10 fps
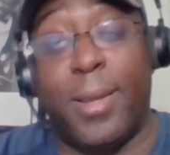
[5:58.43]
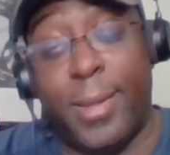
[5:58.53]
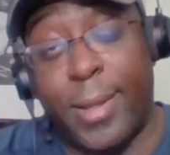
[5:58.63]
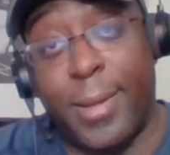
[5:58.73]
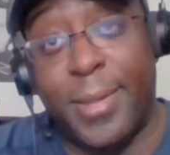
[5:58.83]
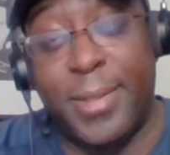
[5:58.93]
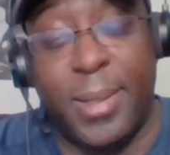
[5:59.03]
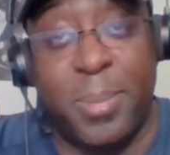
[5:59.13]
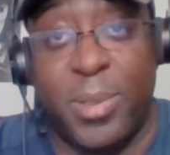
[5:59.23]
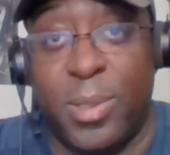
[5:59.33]
that other
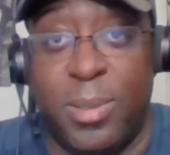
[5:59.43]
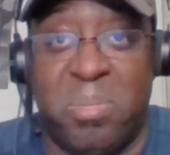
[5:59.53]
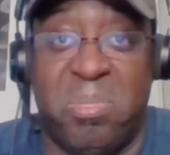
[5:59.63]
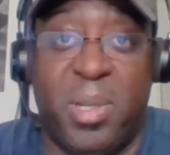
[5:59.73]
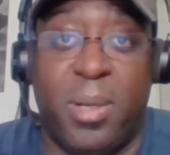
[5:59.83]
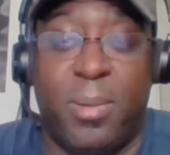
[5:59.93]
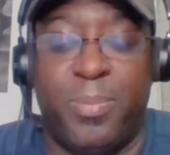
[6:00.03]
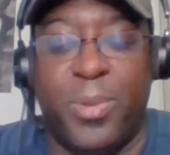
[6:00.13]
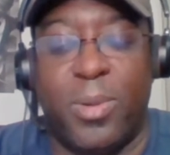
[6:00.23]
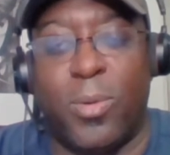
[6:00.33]
team just,
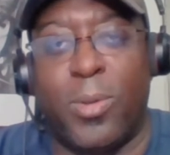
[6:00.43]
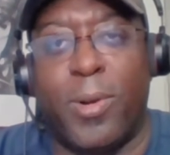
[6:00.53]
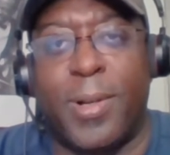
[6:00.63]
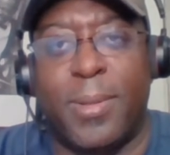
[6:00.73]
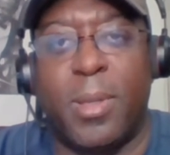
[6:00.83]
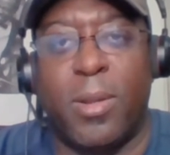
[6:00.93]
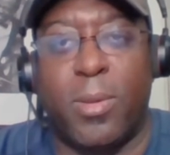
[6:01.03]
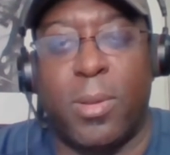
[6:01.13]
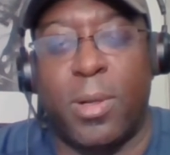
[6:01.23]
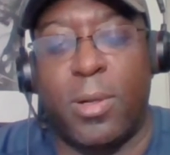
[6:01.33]
or
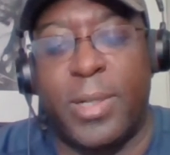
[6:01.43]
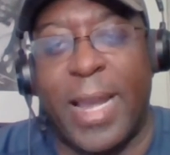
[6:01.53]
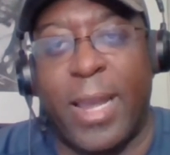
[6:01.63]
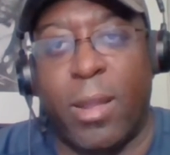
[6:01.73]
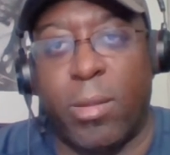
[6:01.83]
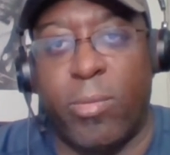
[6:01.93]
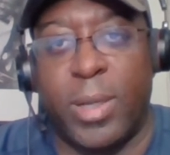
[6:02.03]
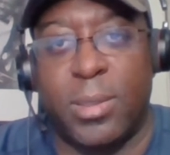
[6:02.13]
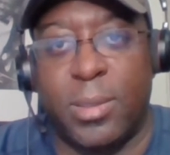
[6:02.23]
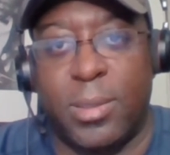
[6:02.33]
their attacking
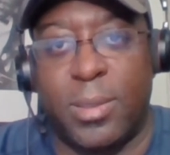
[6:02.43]
threats, just to